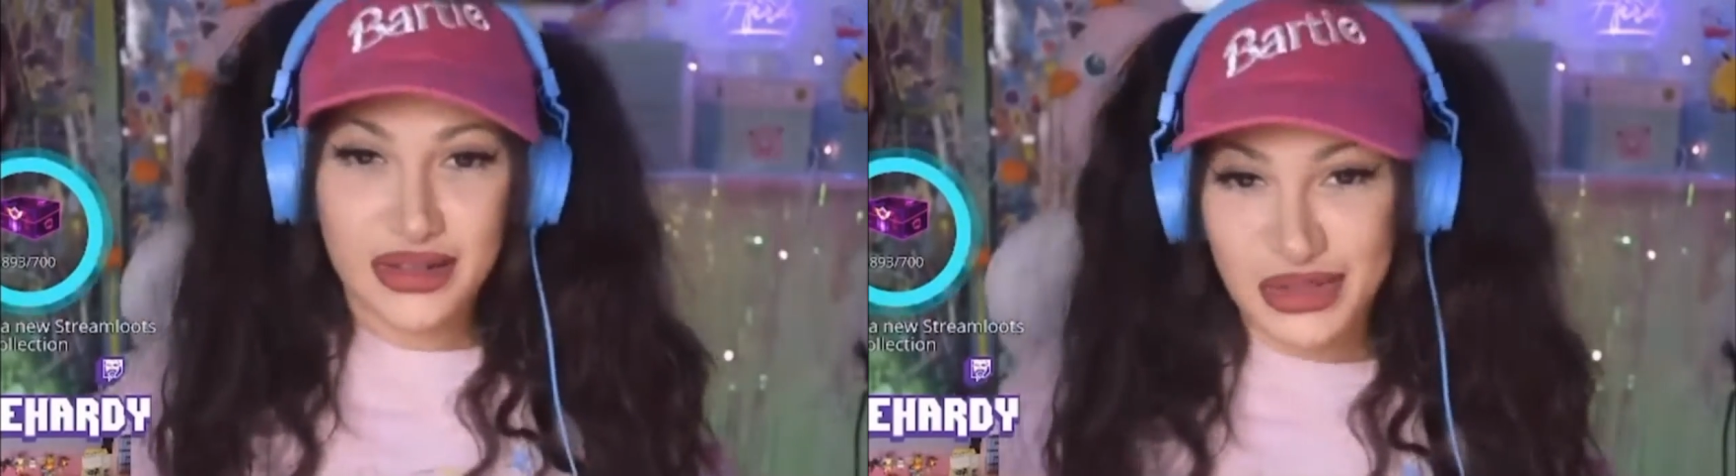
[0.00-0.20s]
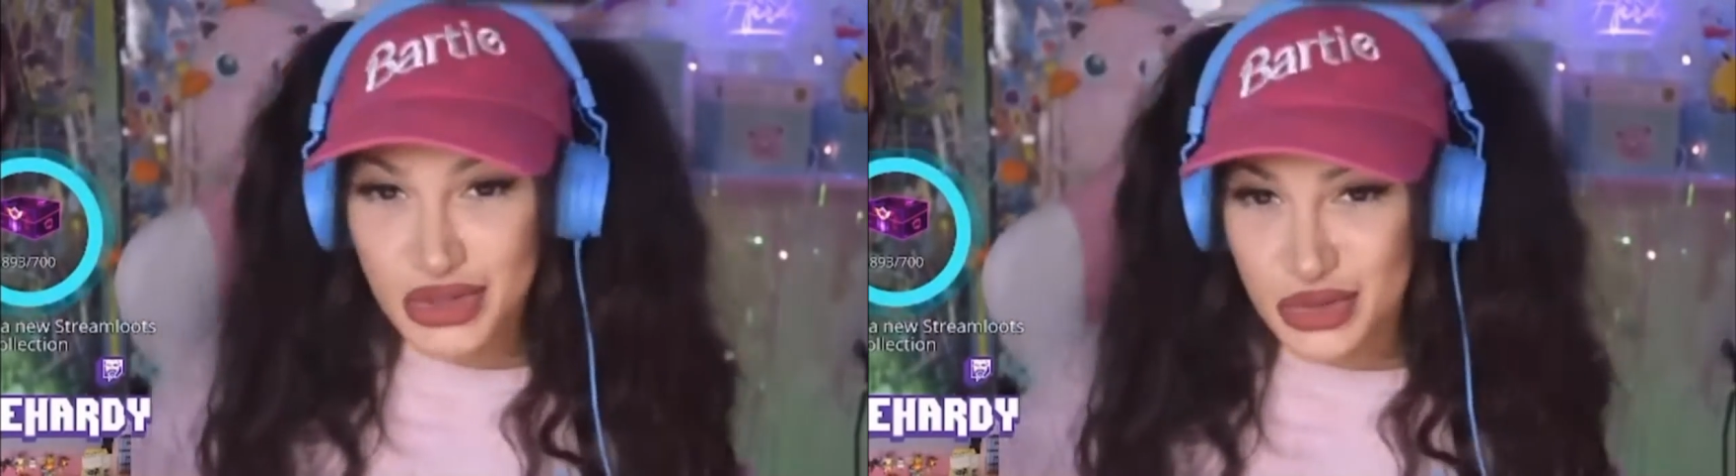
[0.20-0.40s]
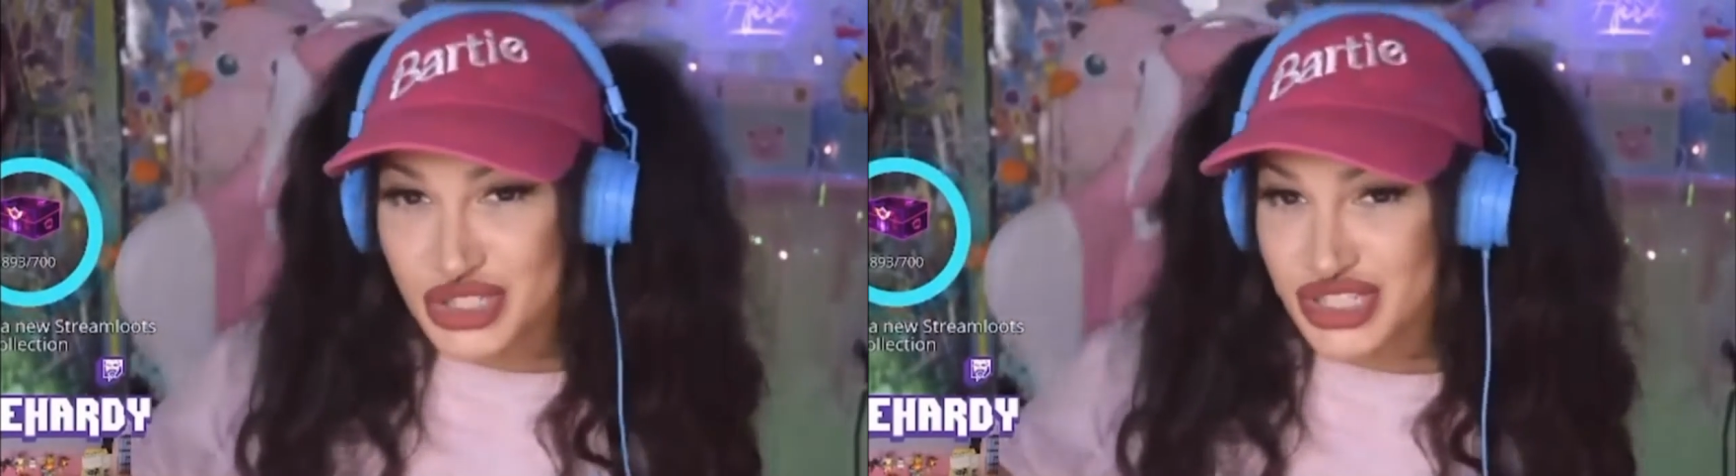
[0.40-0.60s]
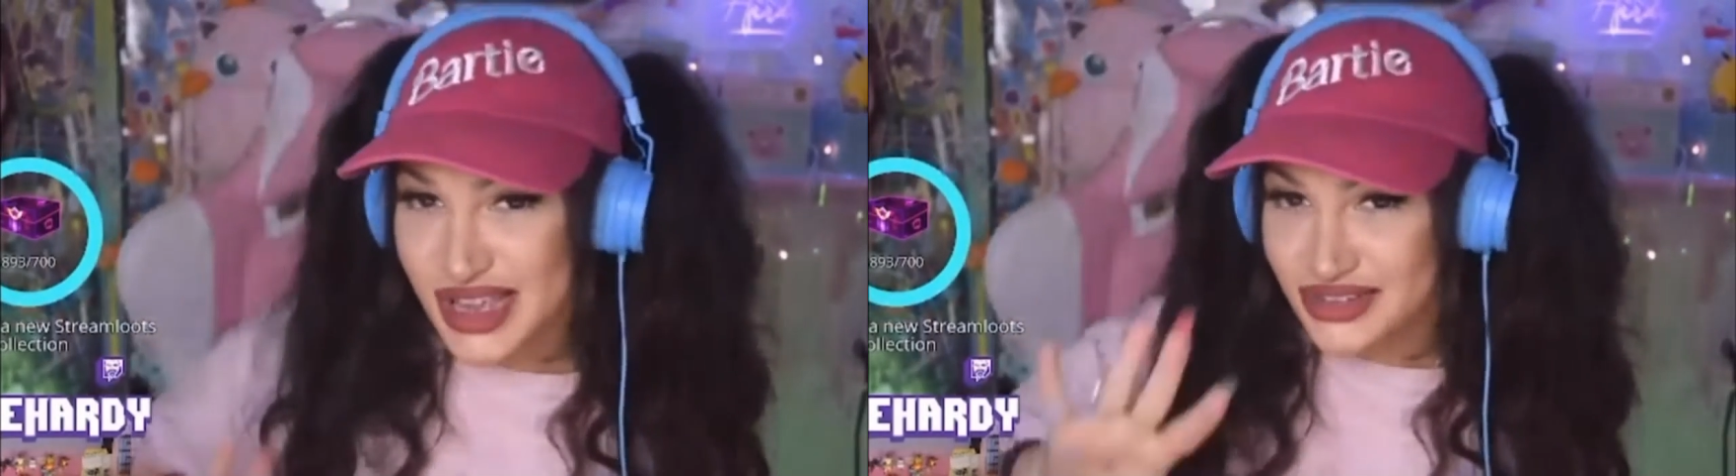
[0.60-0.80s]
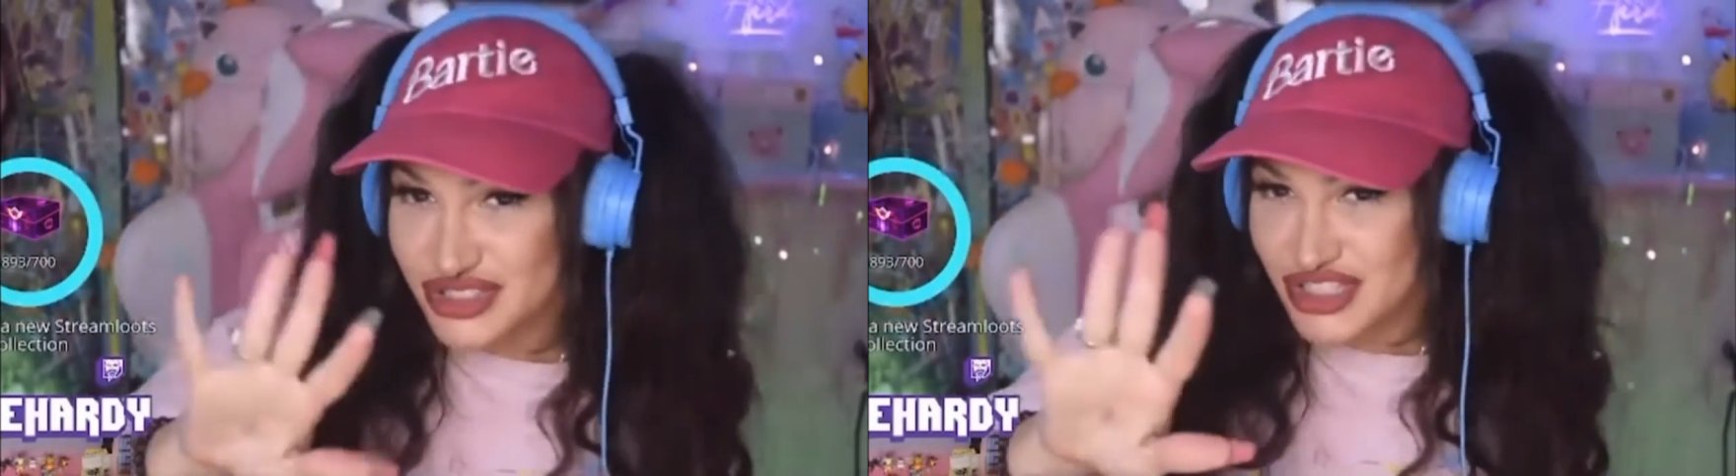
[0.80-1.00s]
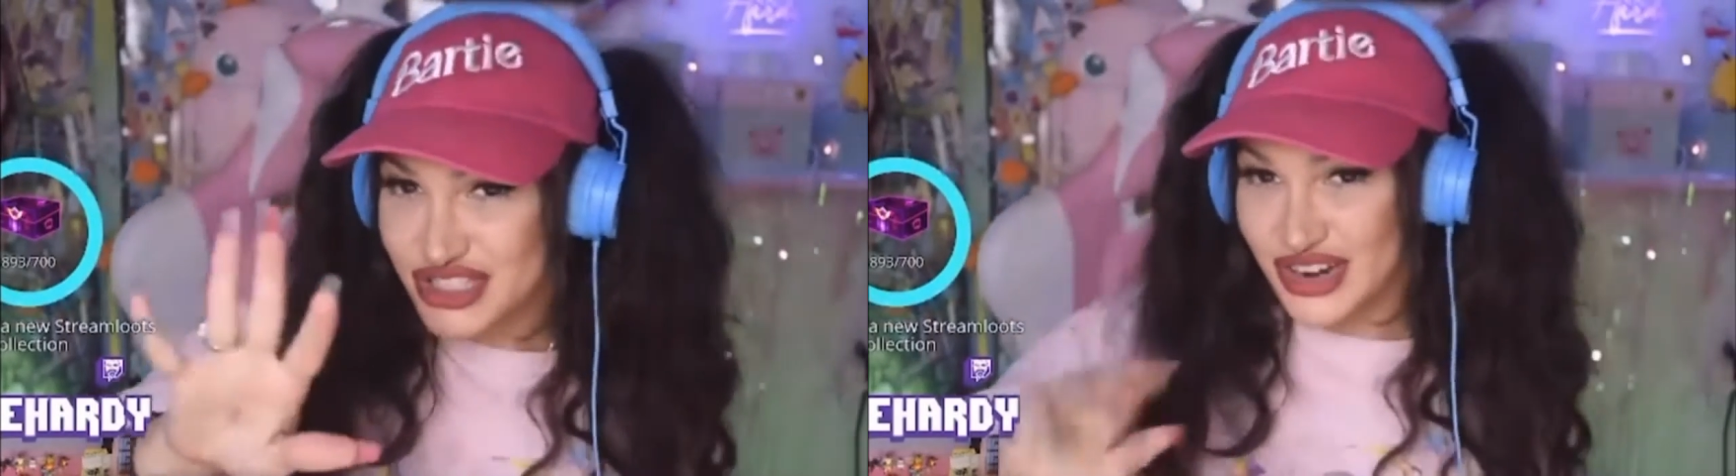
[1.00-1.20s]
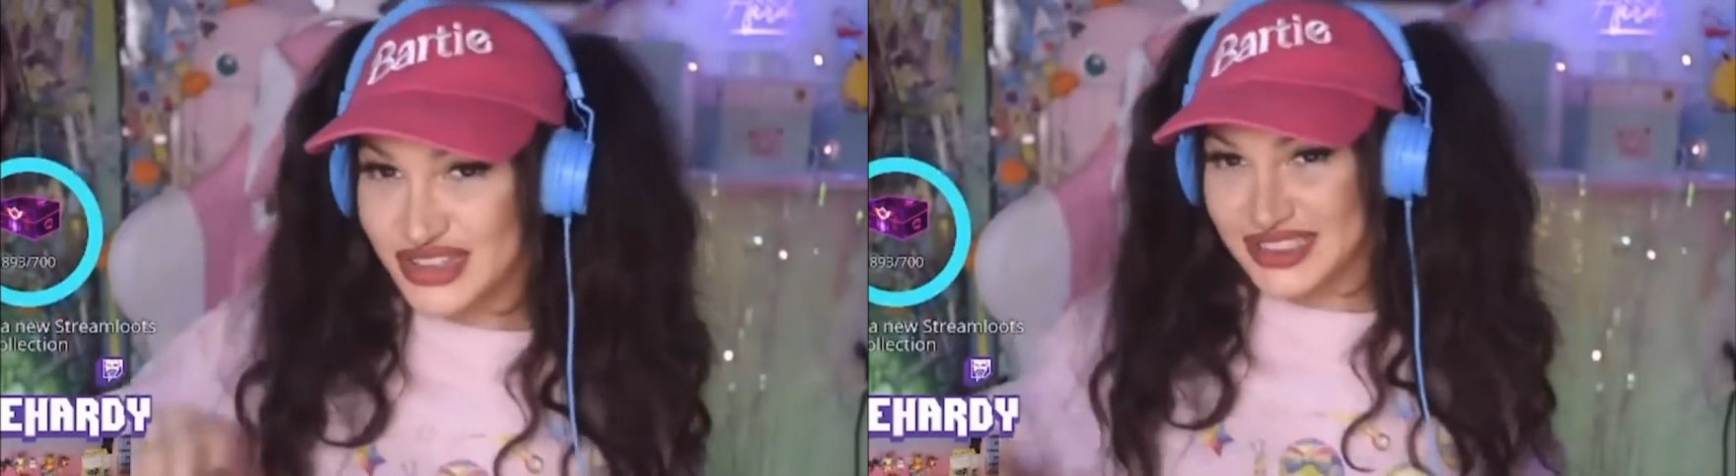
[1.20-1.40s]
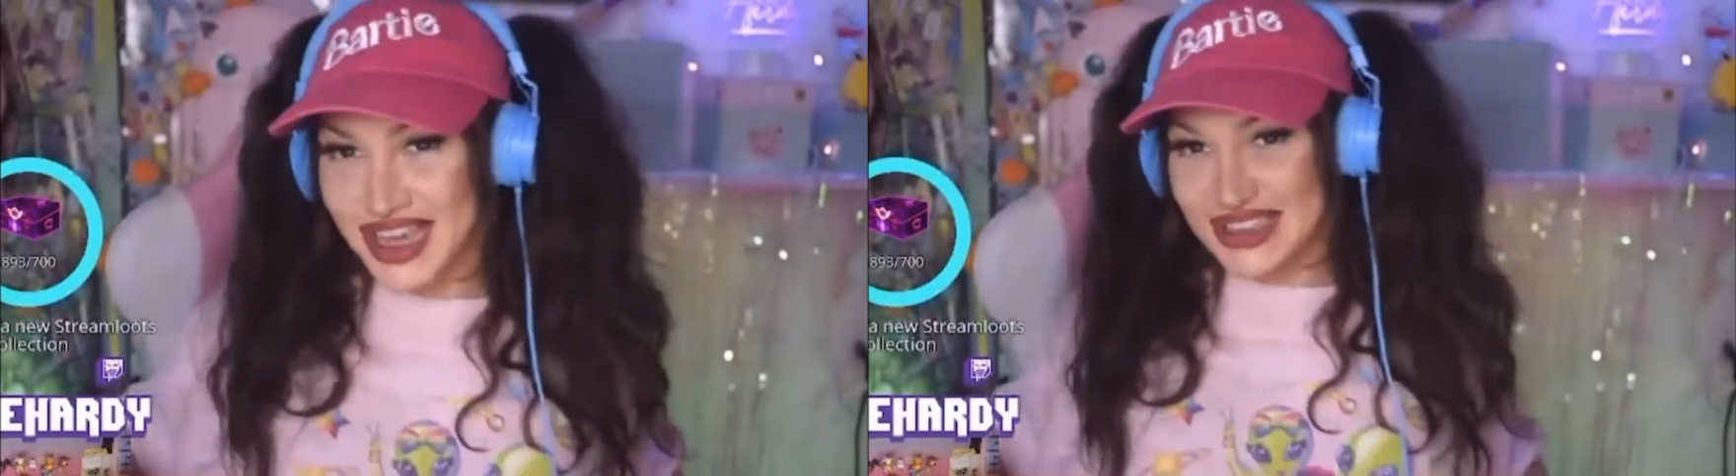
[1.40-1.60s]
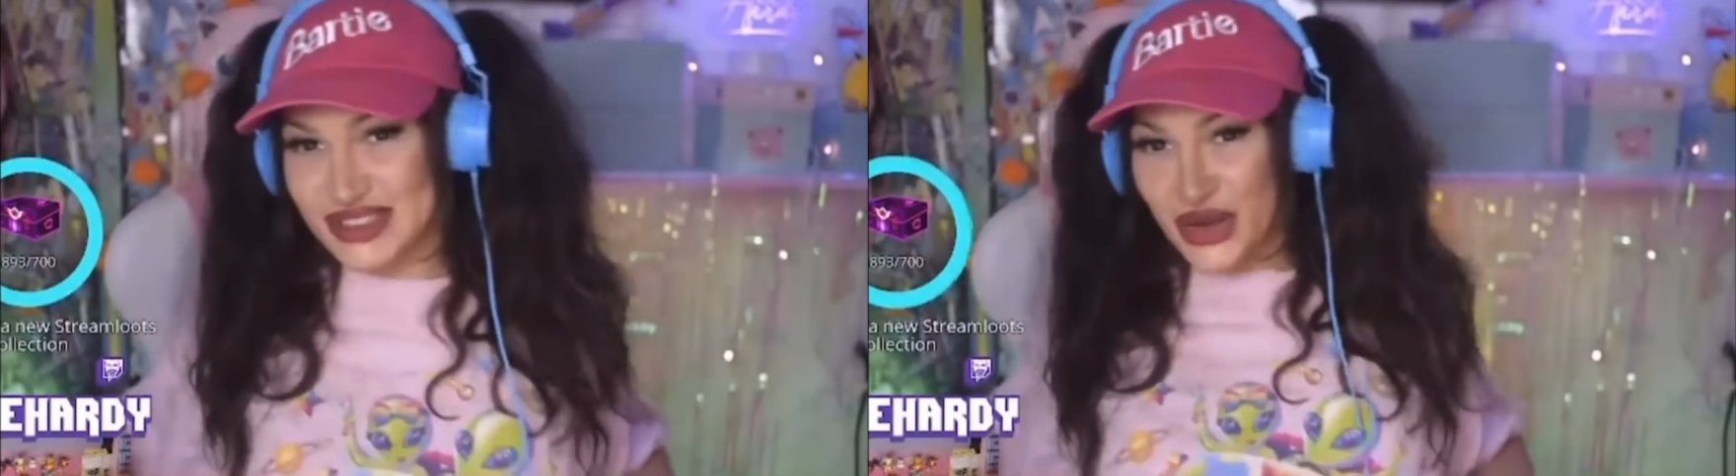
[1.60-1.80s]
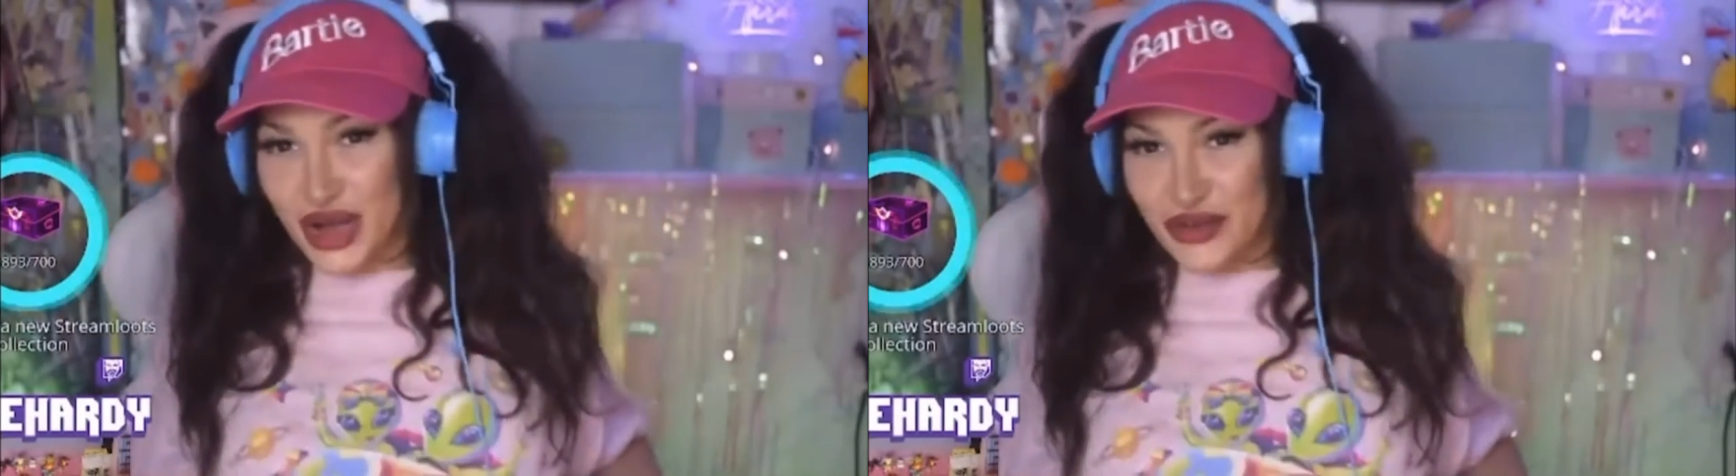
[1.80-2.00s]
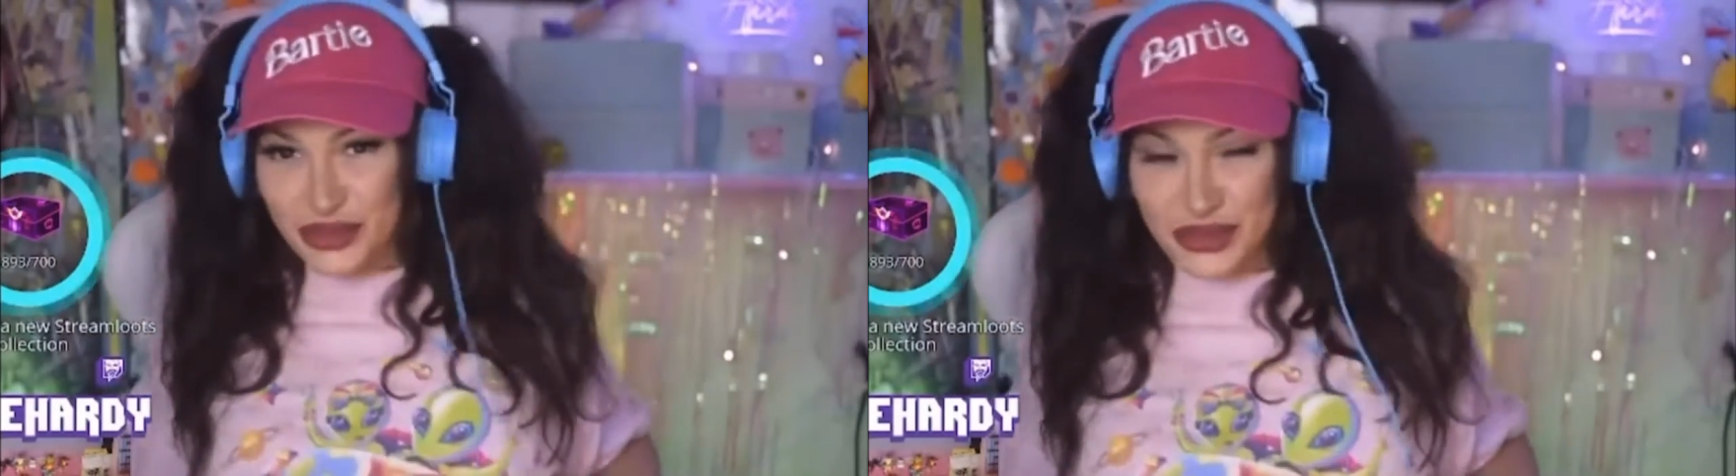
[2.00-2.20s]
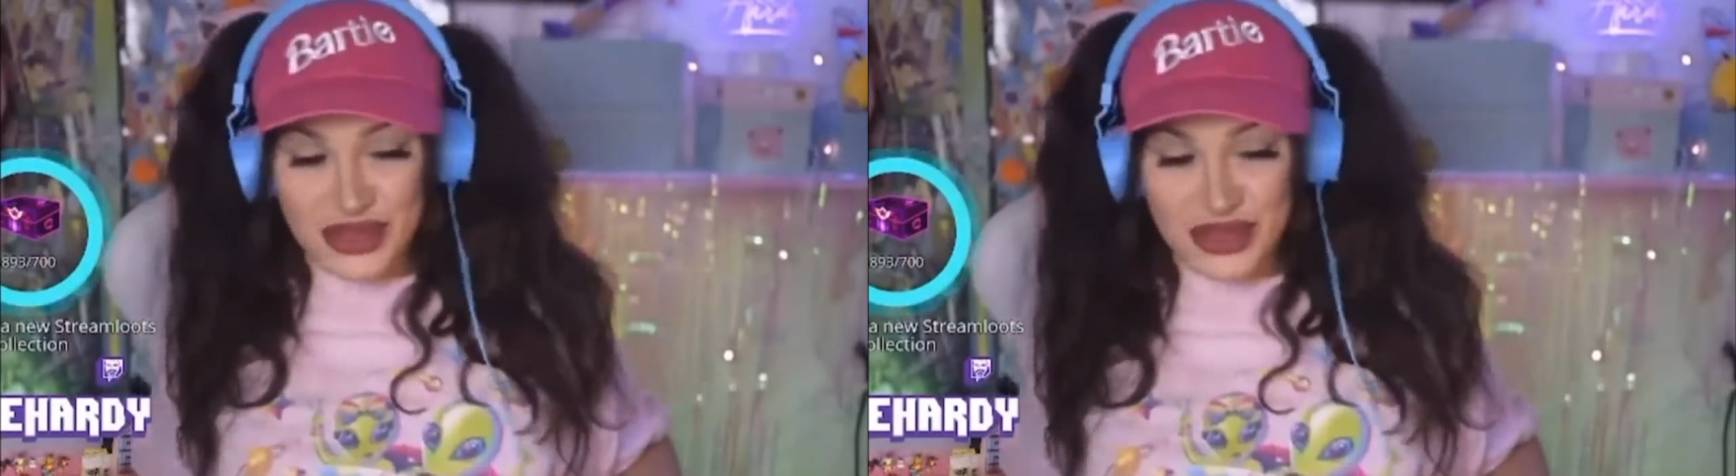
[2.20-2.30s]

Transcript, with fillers: Those were just energy cards. guys don't come for me.